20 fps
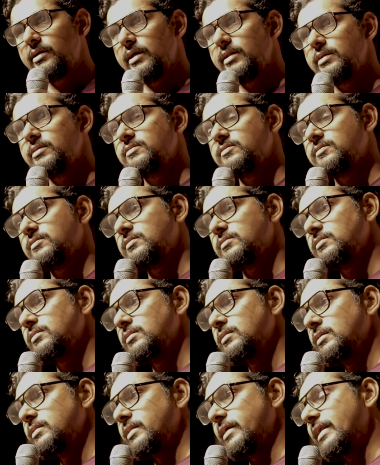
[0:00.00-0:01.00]
there
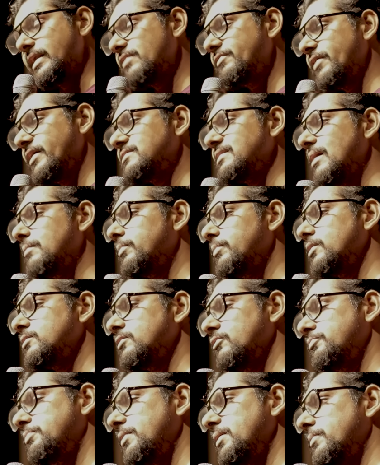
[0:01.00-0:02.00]
are enough examples
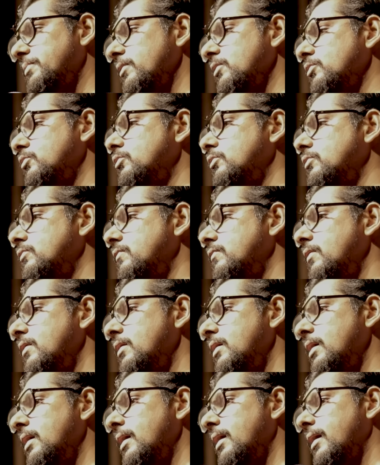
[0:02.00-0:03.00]
of people who
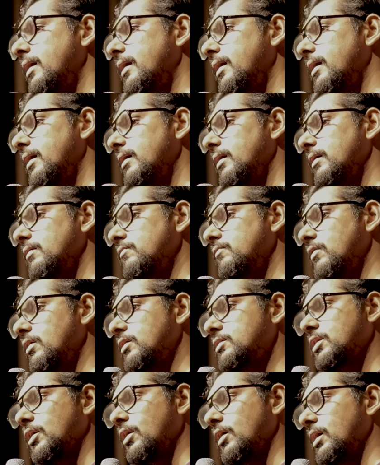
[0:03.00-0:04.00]

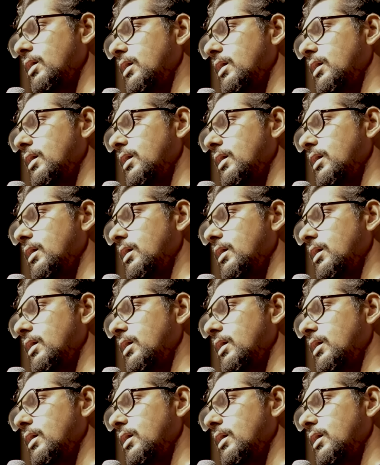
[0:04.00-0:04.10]
worked